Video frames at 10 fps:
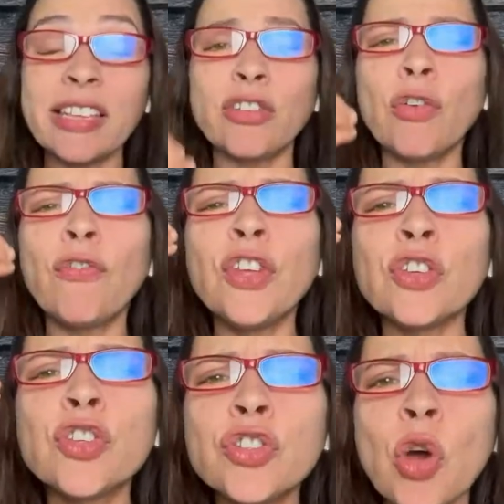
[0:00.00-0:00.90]
that you feel
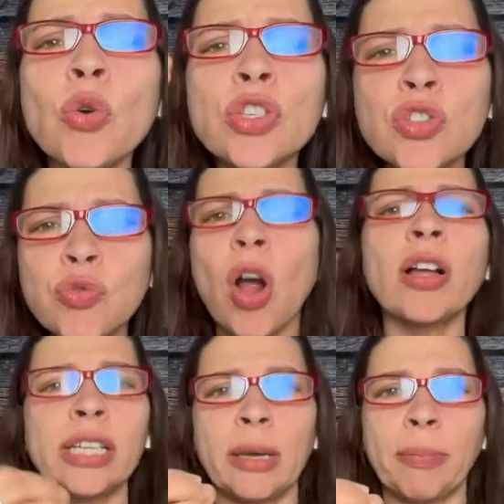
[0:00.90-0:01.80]
so
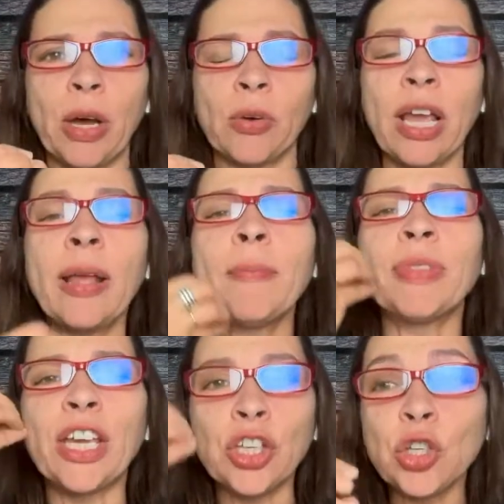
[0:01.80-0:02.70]
strongly about
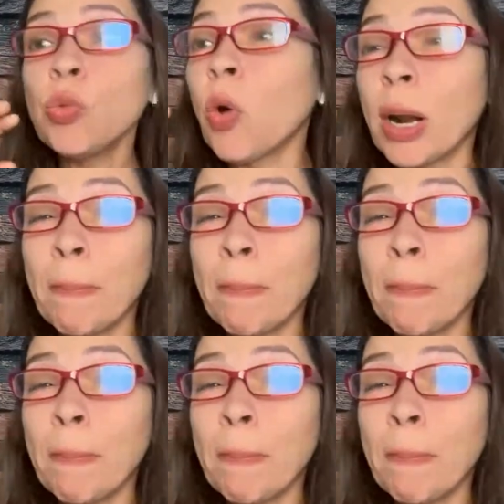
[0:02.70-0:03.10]
that you want